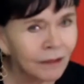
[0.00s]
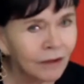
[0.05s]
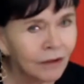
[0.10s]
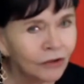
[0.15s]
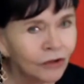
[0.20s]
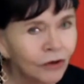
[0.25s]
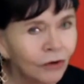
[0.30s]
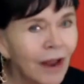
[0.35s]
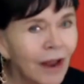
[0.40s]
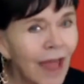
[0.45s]

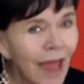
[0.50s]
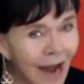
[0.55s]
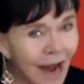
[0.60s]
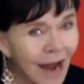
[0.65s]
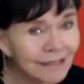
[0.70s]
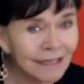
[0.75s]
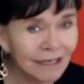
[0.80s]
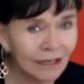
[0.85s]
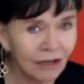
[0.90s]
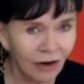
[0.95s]
you're
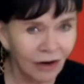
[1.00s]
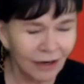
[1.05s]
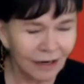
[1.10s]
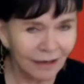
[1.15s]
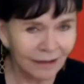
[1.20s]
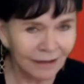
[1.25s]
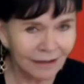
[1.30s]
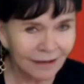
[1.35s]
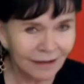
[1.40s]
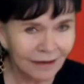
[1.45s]
acting on
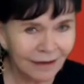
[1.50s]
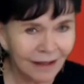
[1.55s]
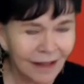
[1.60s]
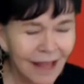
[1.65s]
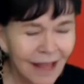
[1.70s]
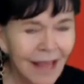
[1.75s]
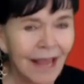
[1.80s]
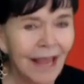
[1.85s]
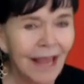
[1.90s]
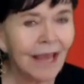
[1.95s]
it
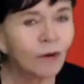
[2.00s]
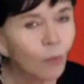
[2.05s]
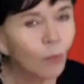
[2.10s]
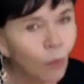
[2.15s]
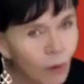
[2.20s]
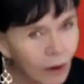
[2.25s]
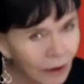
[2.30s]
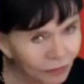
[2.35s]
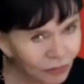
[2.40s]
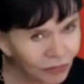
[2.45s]
and
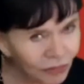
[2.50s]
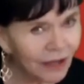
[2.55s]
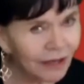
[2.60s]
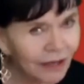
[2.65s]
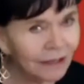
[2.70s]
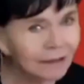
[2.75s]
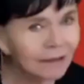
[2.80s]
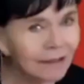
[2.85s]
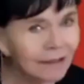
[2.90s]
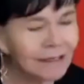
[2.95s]
one
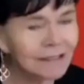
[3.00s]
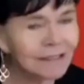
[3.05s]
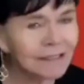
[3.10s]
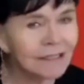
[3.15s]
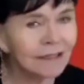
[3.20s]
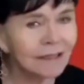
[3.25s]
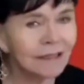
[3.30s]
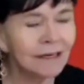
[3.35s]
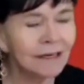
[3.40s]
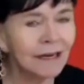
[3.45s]
thing leads to
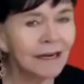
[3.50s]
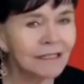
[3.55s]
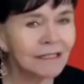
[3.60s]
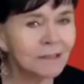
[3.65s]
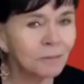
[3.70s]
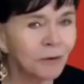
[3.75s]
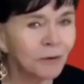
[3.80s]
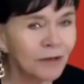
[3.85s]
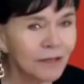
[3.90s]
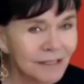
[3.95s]
the
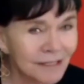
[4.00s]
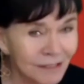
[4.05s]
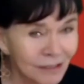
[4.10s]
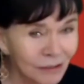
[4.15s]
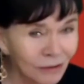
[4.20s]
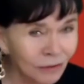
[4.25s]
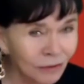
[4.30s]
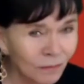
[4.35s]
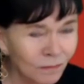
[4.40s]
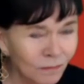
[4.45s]
next pretty
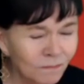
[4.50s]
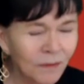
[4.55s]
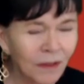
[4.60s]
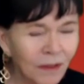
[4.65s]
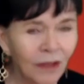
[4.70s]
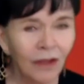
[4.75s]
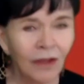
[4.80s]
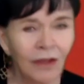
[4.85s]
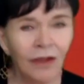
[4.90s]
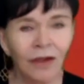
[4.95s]
soon,
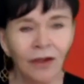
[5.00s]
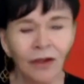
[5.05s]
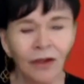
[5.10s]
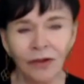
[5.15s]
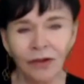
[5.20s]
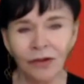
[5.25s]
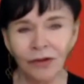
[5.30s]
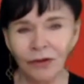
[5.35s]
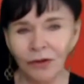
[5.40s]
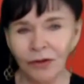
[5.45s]

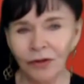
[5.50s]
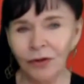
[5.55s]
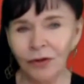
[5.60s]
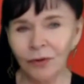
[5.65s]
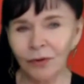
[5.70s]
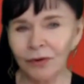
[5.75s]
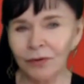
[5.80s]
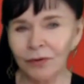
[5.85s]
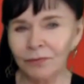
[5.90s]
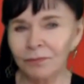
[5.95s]

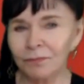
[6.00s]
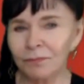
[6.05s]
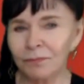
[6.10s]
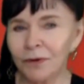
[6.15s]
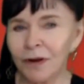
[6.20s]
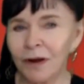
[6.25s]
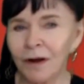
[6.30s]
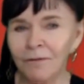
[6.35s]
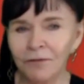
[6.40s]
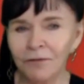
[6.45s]
you're
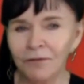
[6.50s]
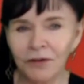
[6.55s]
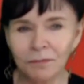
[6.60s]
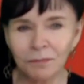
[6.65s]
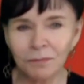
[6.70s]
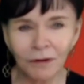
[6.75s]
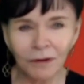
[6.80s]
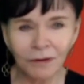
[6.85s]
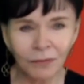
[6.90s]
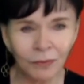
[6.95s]

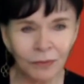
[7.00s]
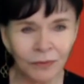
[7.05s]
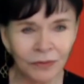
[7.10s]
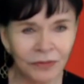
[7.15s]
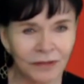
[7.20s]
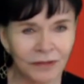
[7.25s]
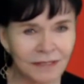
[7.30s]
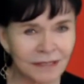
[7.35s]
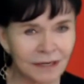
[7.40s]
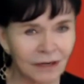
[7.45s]
comfortable with
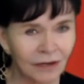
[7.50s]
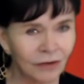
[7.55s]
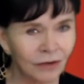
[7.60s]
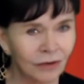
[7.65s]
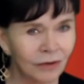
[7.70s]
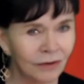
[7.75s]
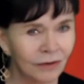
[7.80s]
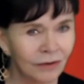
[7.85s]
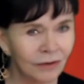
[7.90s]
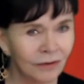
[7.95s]
this
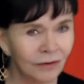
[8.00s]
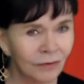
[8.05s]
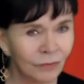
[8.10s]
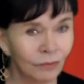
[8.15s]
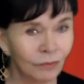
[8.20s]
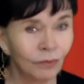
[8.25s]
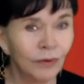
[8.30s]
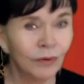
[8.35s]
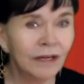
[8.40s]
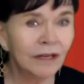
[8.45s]

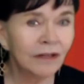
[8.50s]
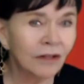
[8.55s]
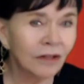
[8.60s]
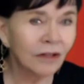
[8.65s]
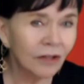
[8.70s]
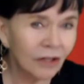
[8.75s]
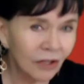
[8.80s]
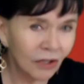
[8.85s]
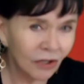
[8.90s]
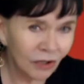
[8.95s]

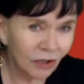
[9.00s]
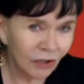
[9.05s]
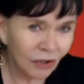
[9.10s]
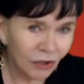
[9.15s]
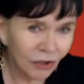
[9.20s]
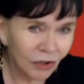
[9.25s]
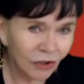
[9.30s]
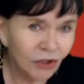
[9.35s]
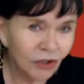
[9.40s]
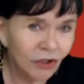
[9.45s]
real
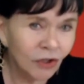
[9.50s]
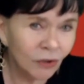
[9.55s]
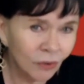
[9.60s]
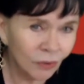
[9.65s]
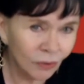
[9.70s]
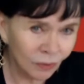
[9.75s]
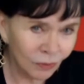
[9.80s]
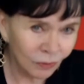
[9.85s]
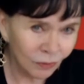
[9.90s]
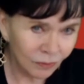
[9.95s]

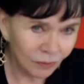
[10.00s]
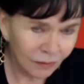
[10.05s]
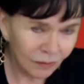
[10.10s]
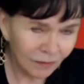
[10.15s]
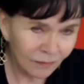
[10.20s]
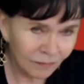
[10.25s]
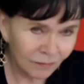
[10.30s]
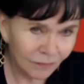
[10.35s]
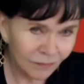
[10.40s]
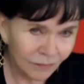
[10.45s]
you,
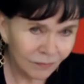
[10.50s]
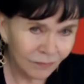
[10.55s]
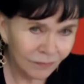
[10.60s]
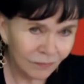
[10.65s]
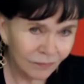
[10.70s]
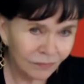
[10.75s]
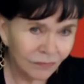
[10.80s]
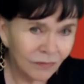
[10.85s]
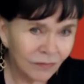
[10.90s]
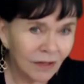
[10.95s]

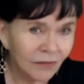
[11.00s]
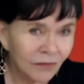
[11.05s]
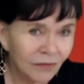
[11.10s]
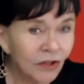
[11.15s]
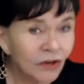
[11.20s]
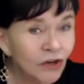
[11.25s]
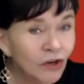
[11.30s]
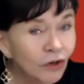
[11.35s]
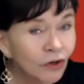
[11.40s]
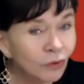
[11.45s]
the
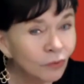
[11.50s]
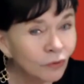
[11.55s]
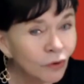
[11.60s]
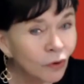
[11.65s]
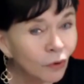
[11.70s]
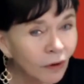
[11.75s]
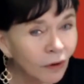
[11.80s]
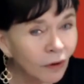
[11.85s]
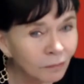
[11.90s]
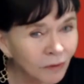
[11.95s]
new
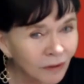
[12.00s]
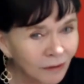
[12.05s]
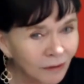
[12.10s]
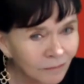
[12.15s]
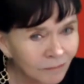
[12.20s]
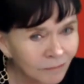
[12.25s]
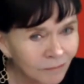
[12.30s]
normal.